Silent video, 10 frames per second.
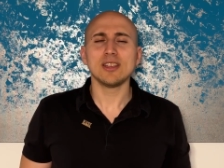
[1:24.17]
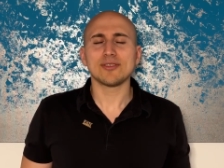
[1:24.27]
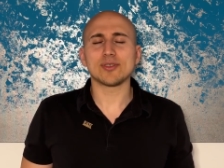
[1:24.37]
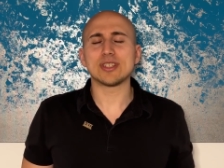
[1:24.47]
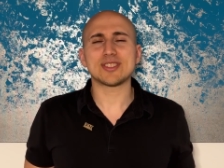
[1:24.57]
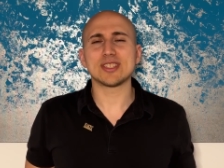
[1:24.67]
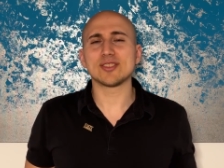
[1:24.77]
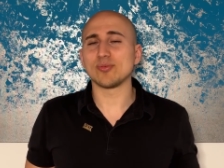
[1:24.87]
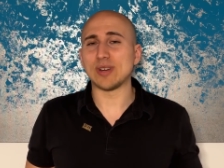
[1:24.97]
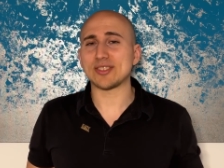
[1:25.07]
For
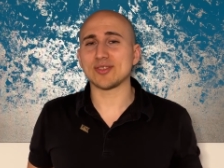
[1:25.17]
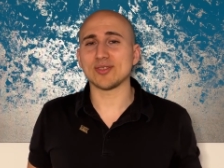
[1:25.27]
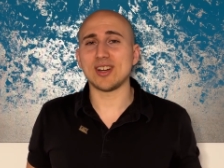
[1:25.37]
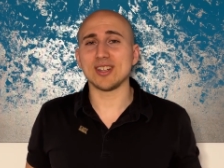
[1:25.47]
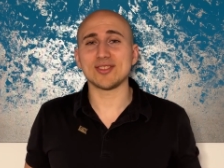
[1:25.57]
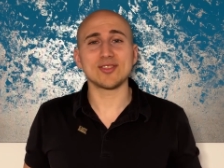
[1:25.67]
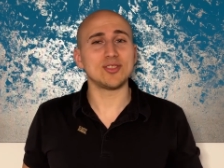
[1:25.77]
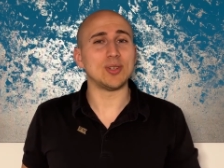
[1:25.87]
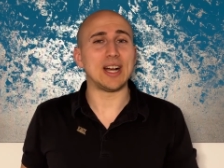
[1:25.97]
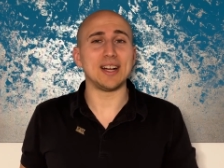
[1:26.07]
instance, restaurants,
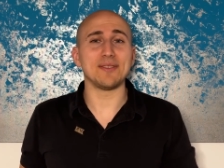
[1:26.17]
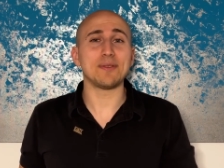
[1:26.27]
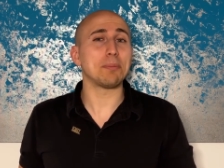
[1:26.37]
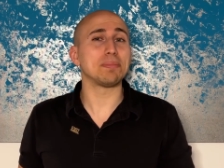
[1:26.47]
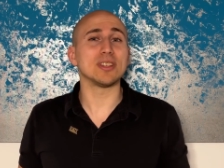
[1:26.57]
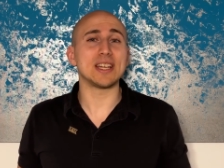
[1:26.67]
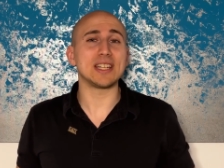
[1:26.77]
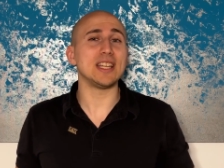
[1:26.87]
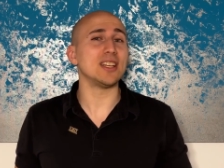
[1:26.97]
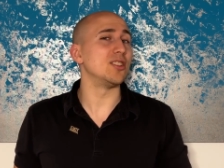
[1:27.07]
you have
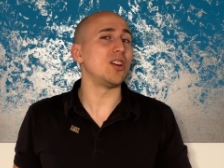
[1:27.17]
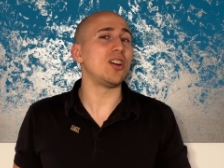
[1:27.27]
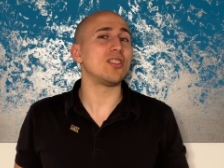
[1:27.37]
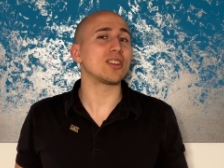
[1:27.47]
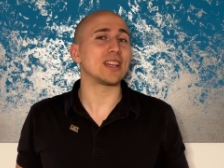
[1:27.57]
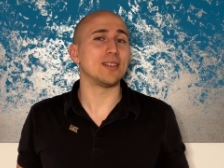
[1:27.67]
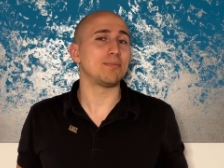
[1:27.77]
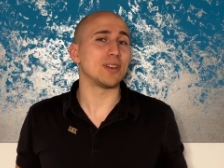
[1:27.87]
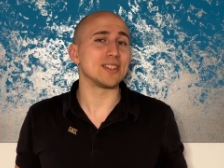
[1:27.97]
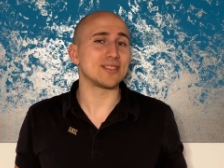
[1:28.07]
plenty in all
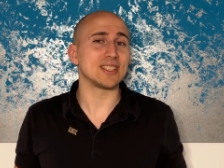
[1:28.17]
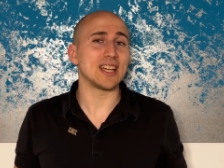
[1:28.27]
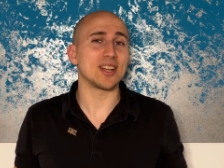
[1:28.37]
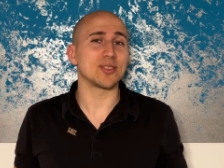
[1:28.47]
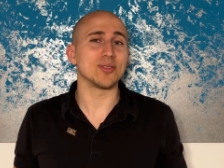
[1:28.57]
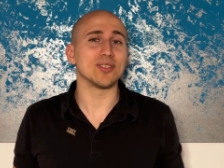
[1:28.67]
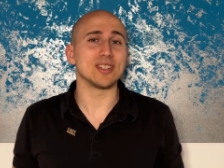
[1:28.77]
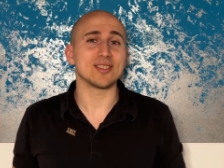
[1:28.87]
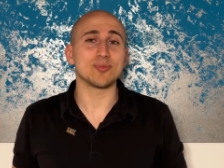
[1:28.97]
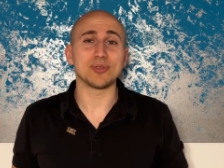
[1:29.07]
pricing
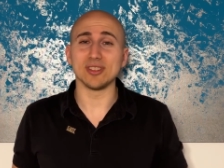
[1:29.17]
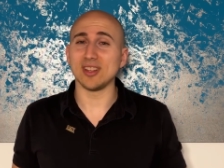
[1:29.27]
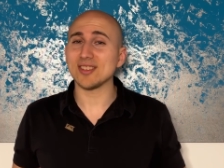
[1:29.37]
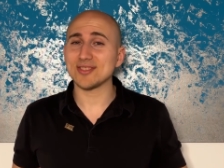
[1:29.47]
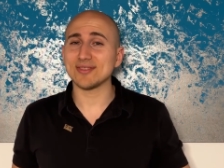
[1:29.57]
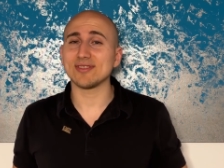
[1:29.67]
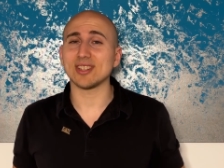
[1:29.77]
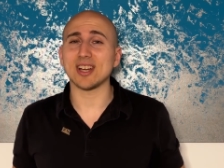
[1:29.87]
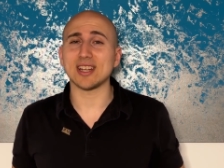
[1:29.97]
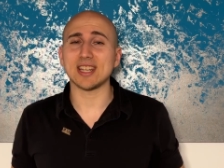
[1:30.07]
categories with lots of
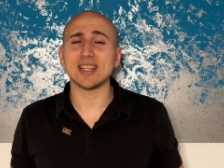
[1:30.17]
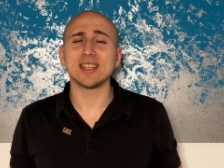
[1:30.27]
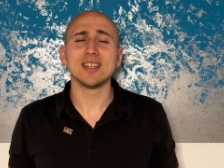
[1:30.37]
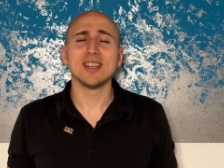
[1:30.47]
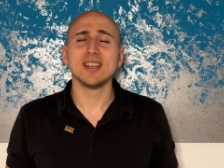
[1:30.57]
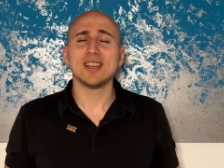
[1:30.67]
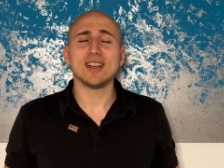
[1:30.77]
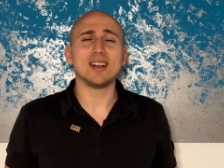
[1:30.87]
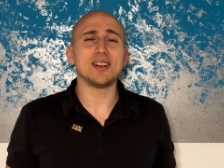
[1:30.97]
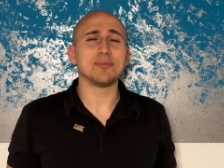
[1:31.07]
variety,
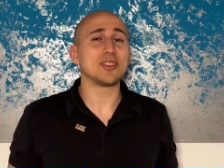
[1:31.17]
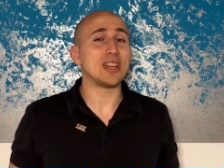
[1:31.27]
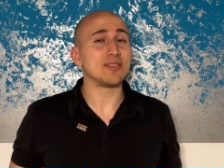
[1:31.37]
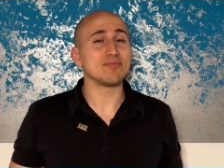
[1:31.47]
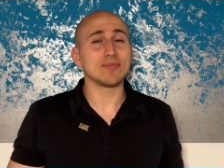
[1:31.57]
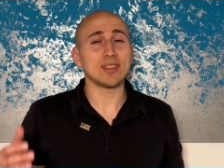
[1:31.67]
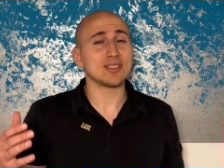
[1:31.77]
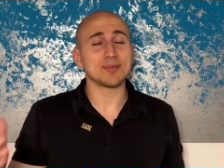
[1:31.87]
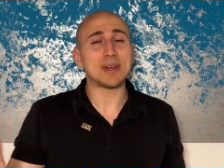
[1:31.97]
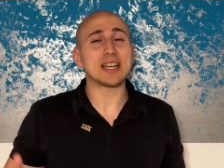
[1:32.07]
and
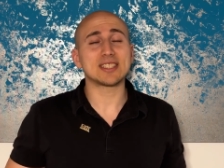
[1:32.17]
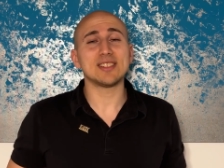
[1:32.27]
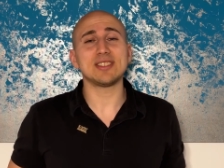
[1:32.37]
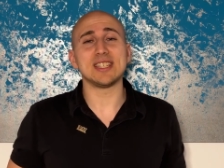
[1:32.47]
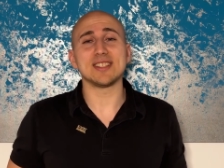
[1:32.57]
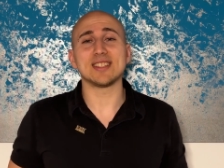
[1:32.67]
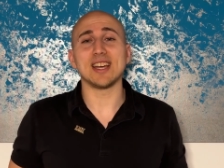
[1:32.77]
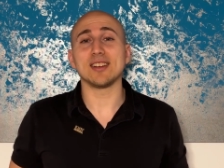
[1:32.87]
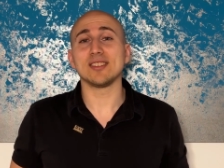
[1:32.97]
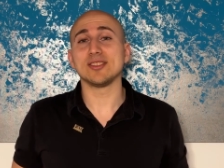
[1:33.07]
some activities
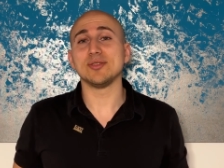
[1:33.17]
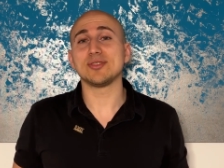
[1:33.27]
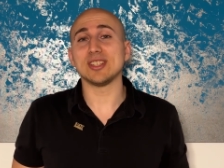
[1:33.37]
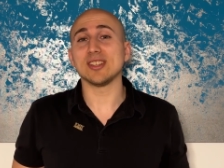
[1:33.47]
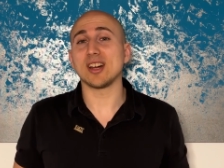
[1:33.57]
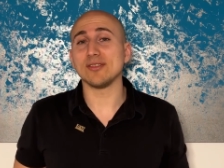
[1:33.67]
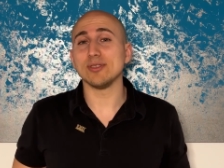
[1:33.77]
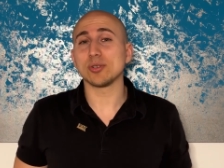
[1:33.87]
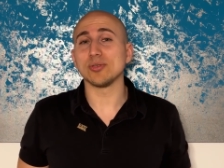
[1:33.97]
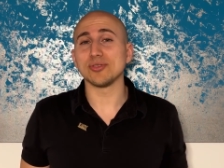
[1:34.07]
that you see a lot of
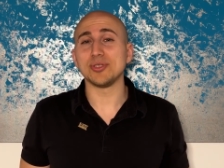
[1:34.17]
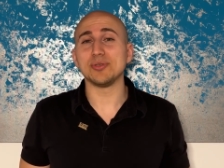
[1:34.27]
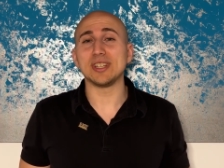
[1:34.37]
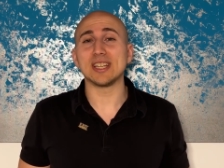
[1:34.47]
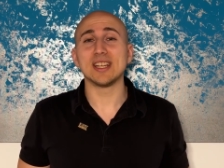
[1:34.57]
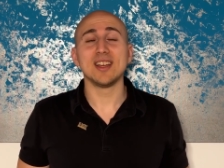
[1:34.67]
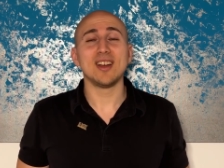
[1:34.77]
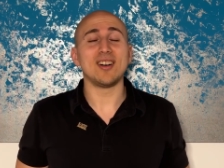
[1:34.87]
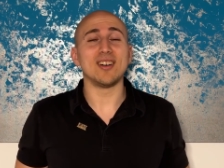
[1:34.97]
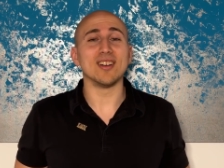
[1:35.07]
locals doing
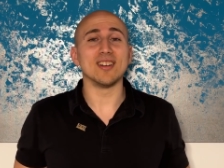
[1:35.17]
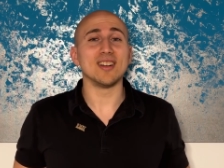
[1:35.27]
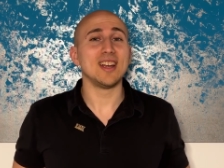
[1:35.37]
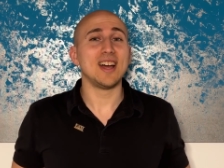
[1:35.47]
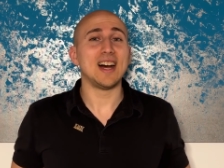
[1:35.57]
are